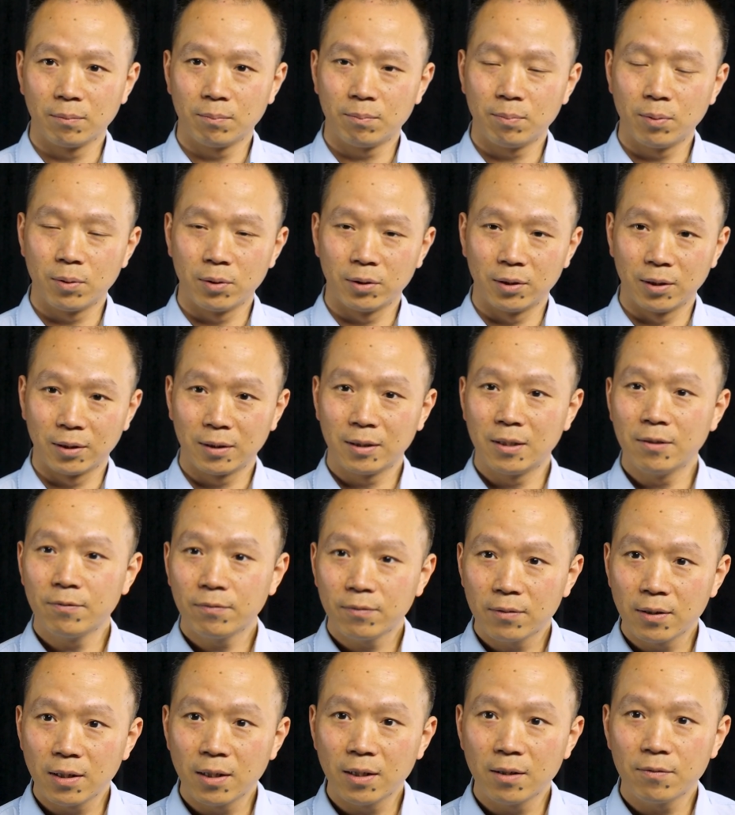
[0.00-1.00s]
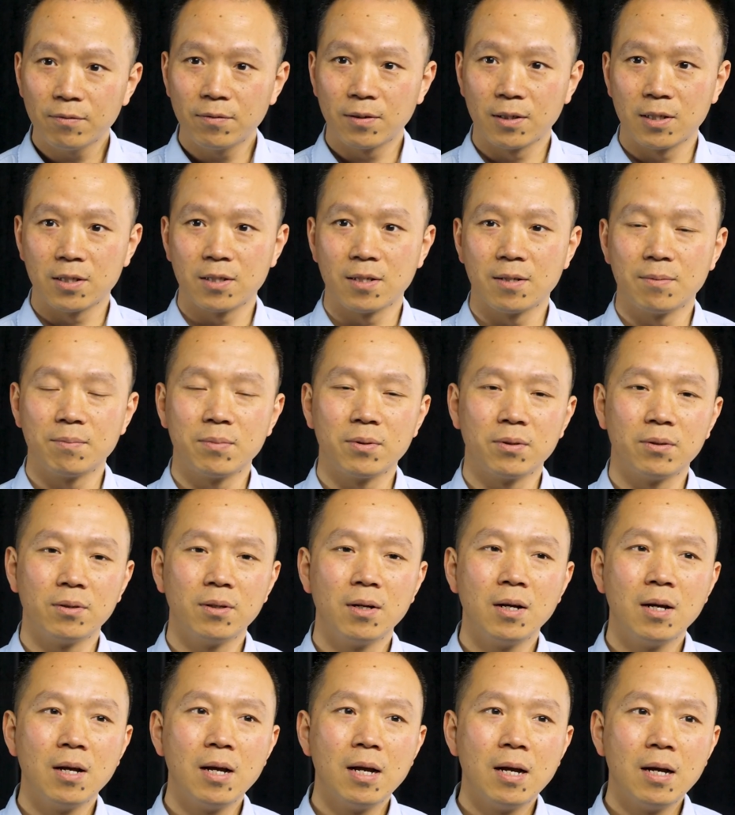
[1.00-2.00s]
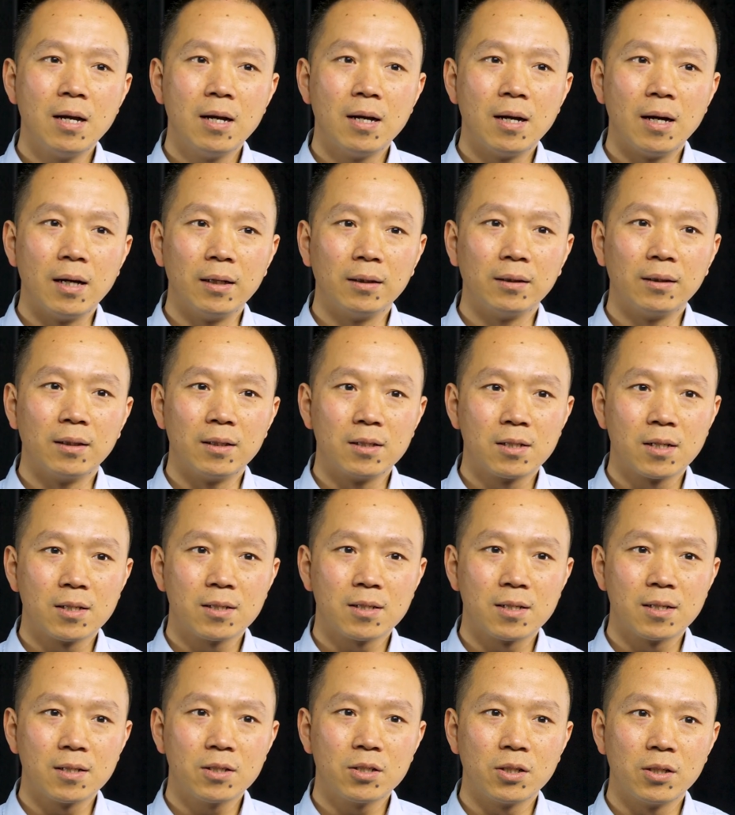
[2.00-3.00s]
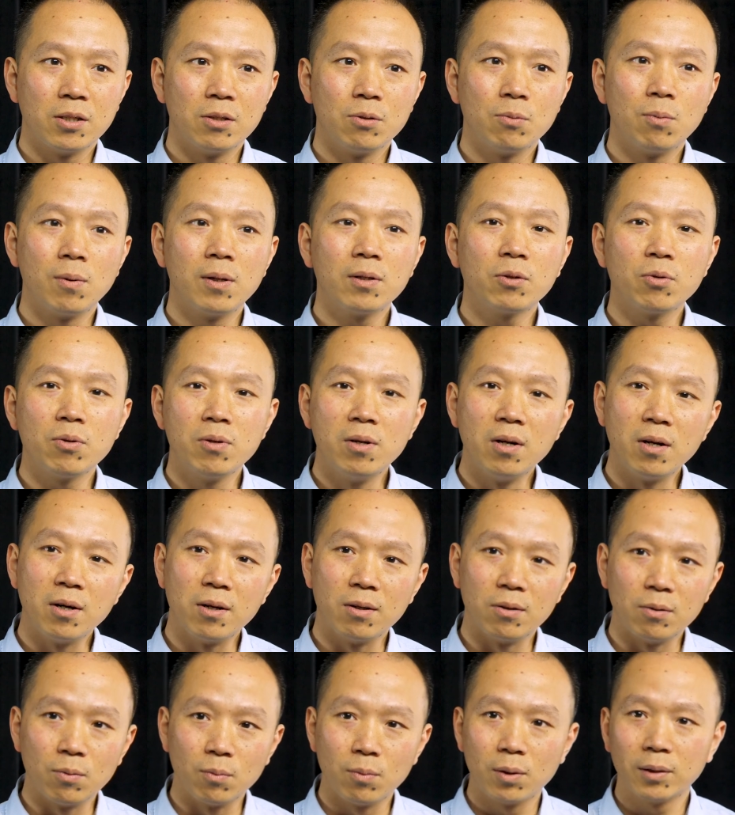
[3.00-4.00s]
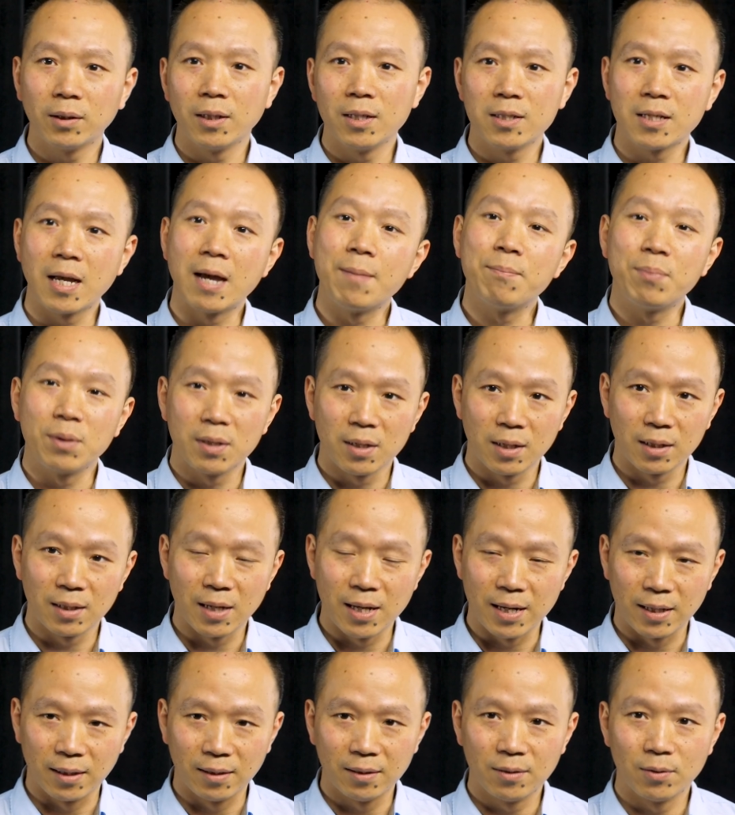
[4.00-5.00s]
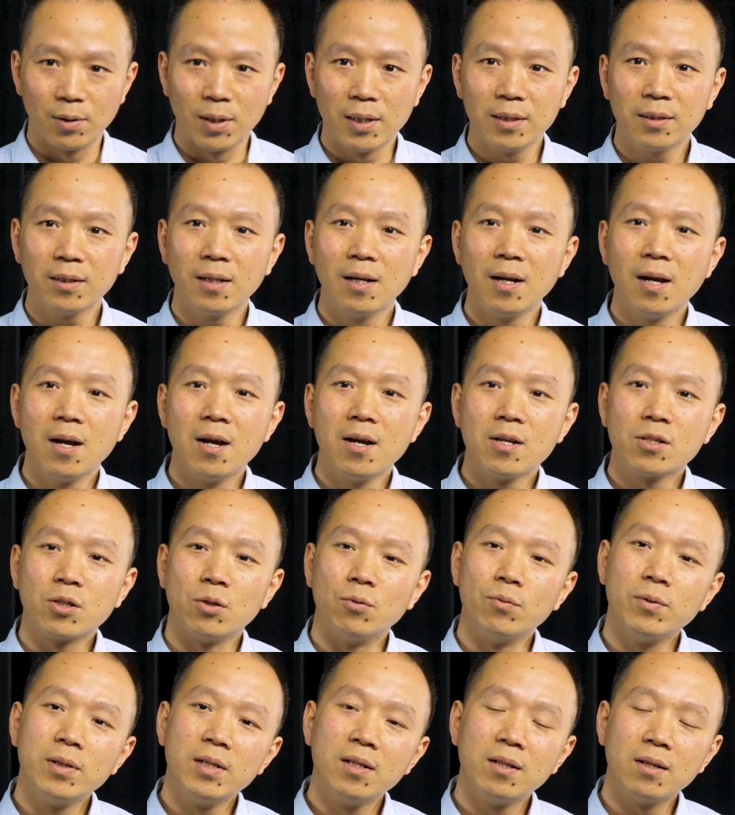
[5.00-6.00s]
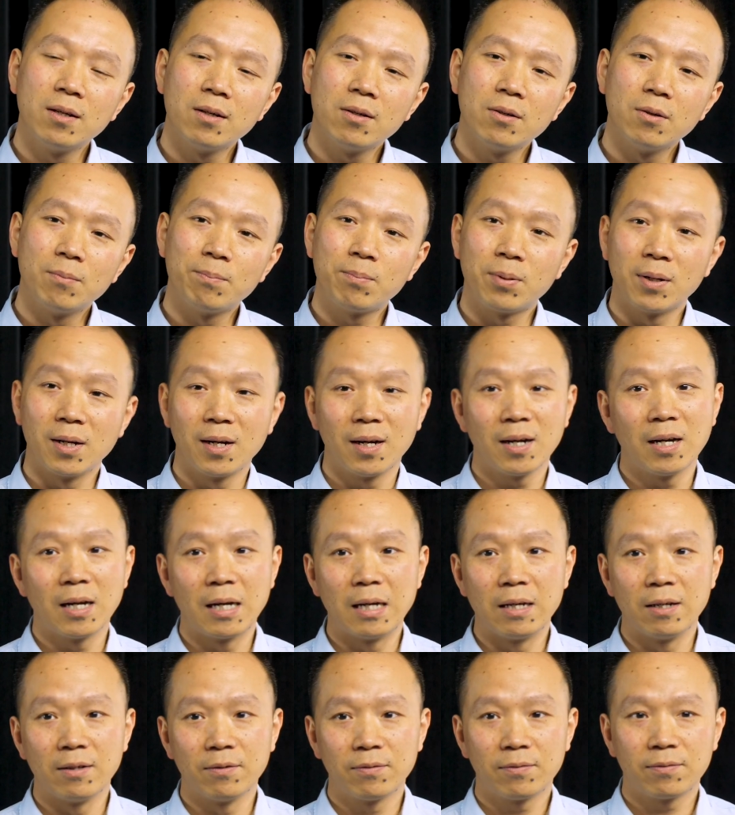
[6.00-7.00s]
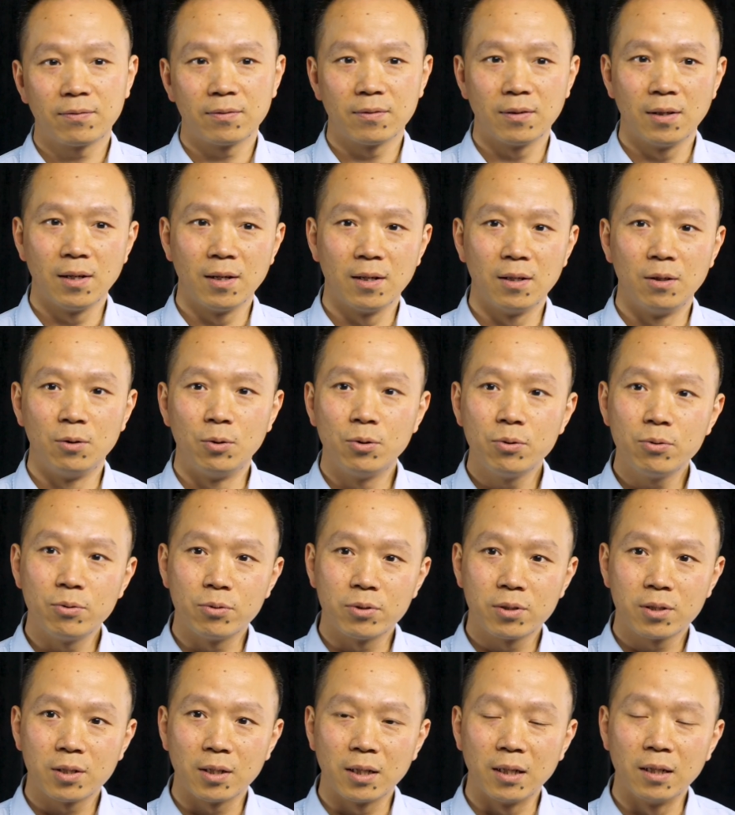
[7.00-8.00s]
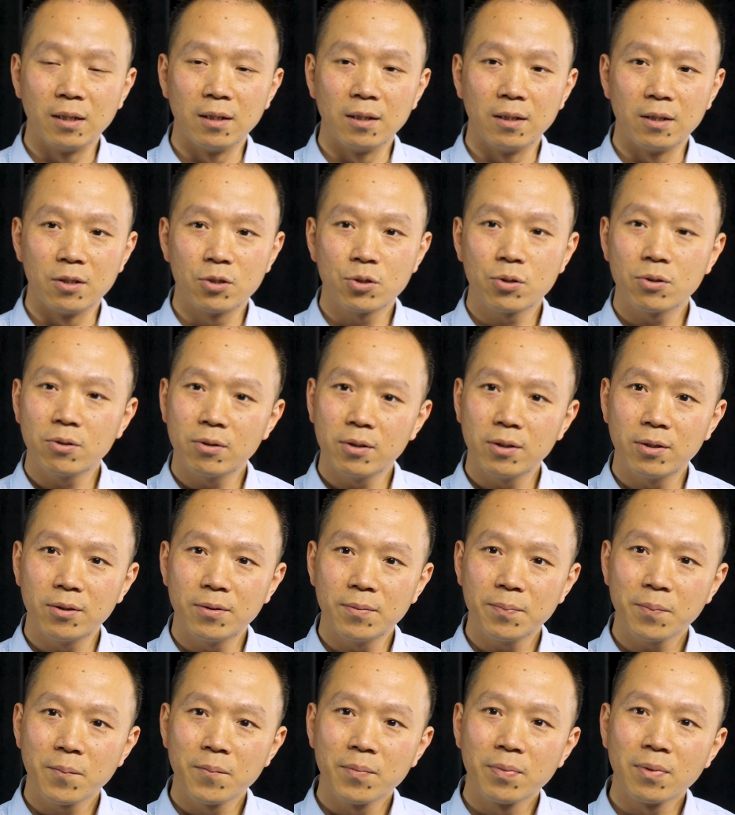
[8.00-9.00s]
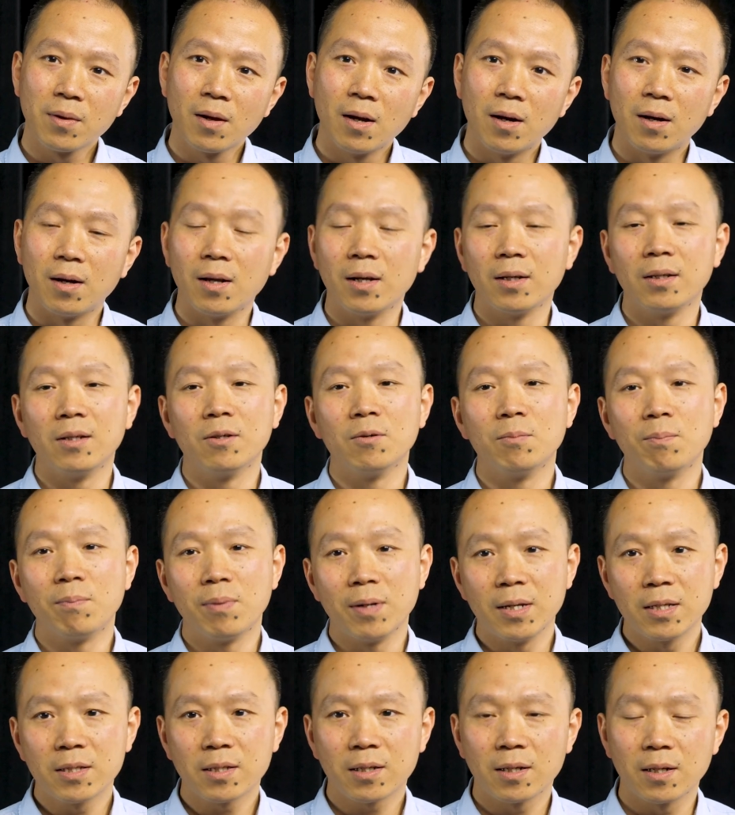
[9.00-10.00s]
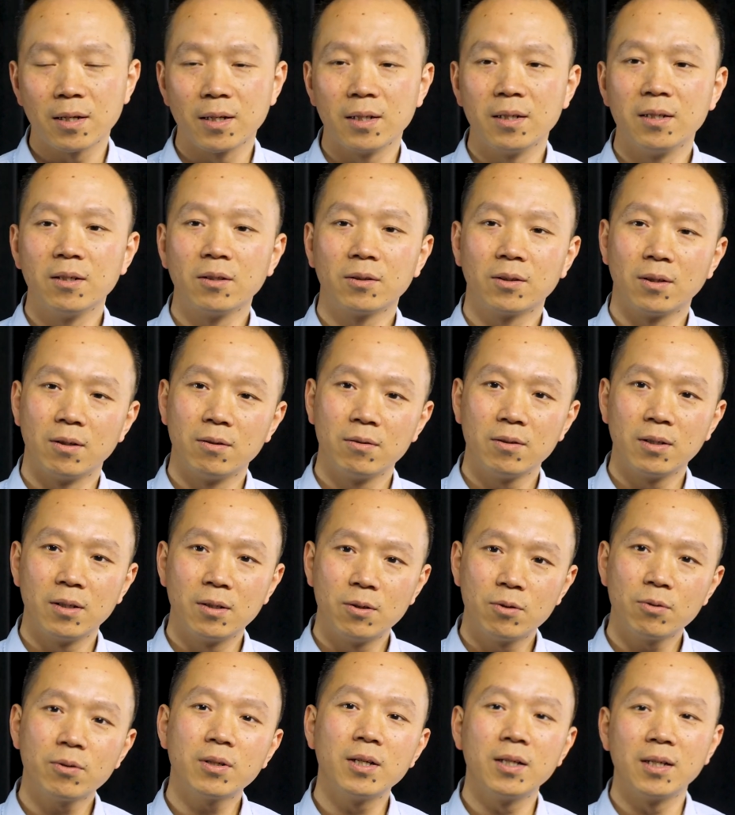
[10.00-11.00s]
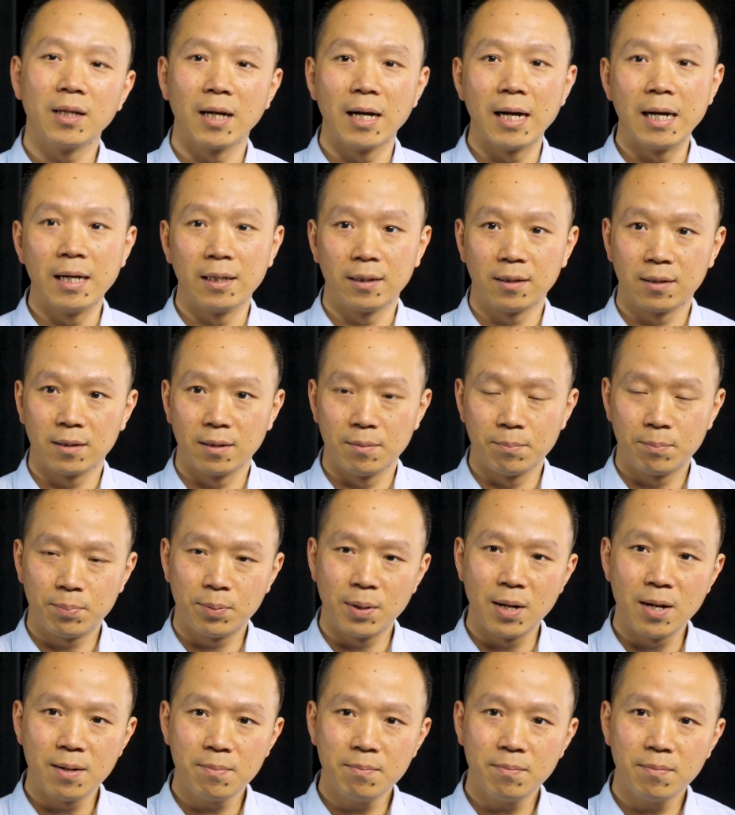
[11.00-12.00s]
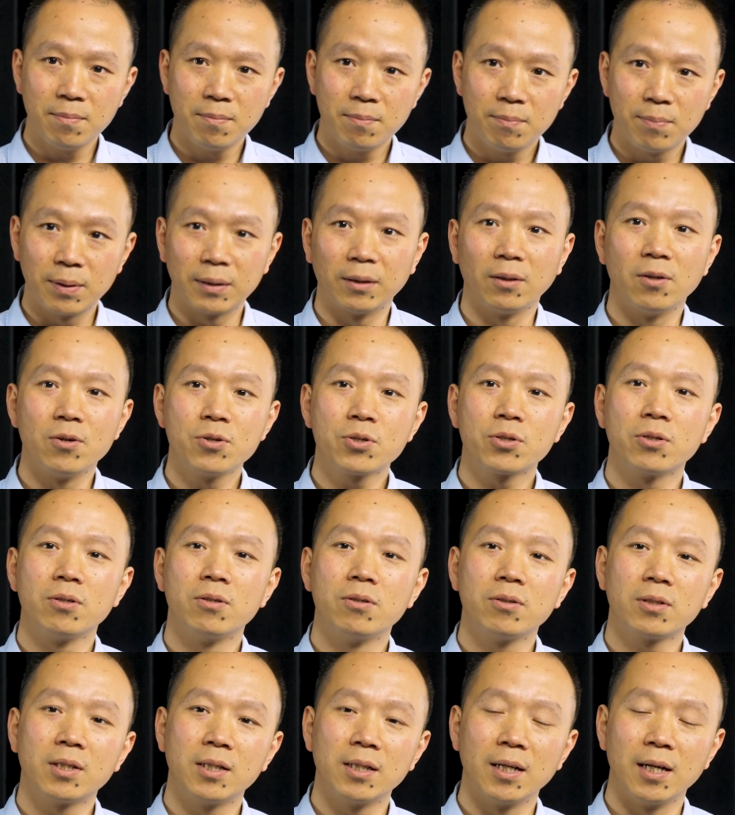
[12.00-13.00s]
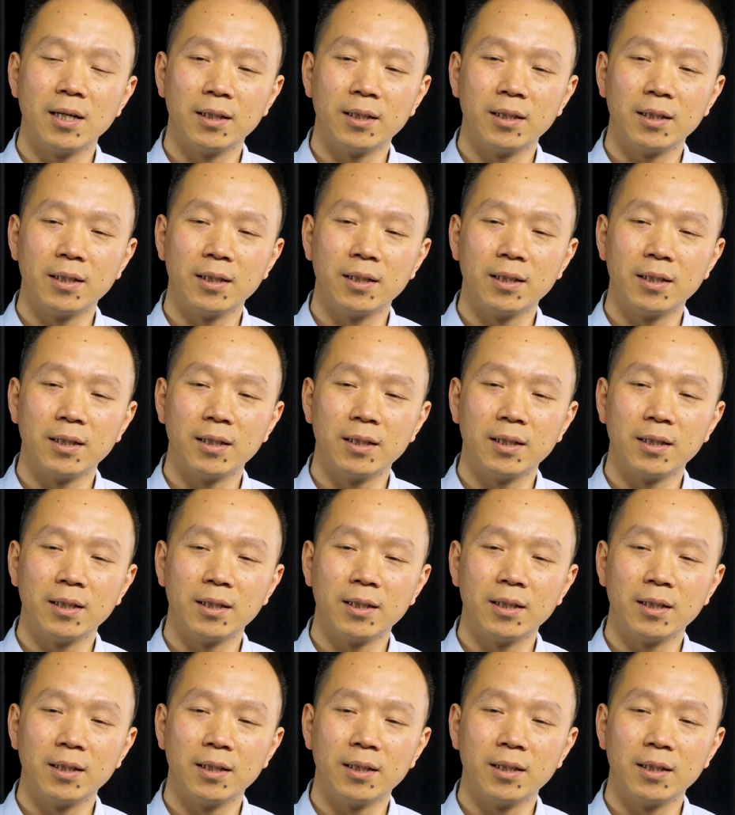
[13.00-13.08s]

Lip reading: productivity, for example. And as such, you want to know what is happening there, right? So we know plant have roots in the soil. Then you basically not only looking at plant, but also looking